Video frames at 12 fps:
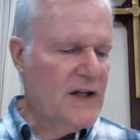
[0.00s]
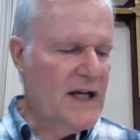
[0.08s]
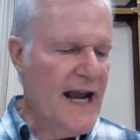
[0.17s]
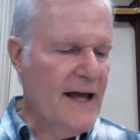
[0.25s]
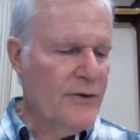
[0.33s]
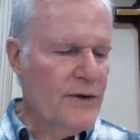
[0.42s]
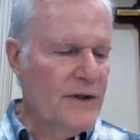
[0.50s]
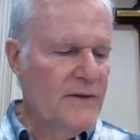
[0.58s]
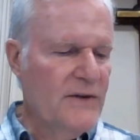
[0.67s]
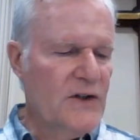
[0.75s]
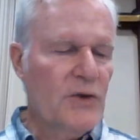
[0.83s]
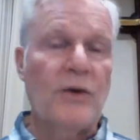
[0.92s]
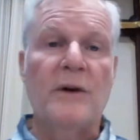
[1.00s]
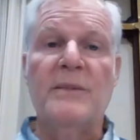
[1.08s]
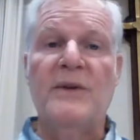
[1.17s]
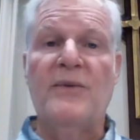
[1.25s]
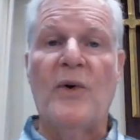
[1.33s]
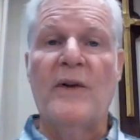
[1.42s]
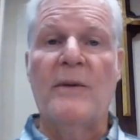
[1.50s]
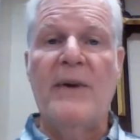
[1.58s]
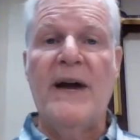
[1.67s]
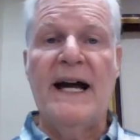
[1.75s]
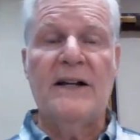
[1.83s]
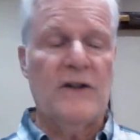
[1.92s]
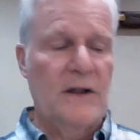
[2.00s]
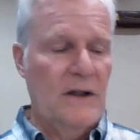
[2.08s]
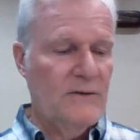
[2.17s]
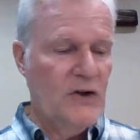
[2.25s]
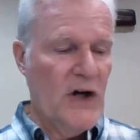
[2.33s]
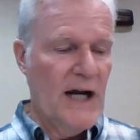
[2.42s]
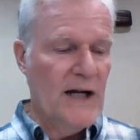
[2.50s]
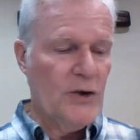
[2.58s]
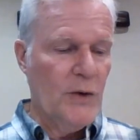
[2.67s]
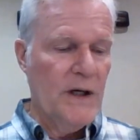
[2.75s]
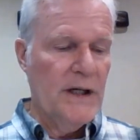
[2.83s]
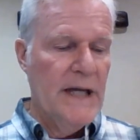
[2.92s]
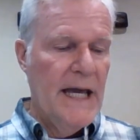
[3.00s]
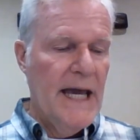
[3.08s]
gathering of Israel before the passing of Joshua.